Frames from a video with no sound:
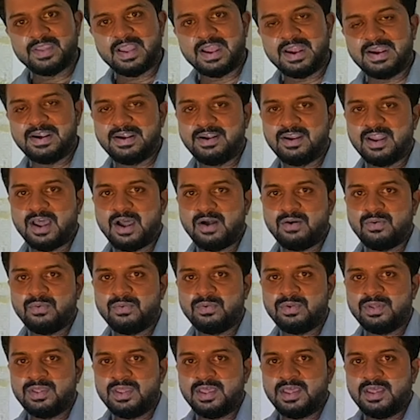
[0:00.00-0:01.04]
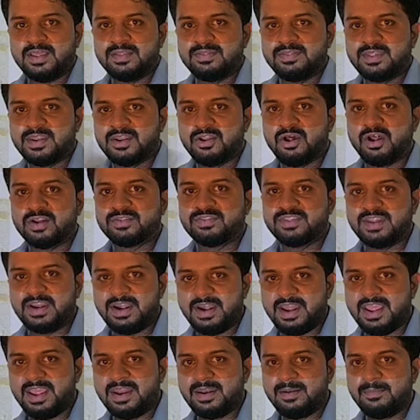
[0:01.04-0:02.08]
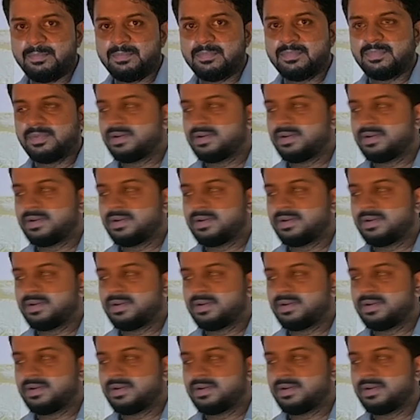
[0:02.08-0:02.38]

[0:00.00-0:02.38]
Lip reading: and now the North Indian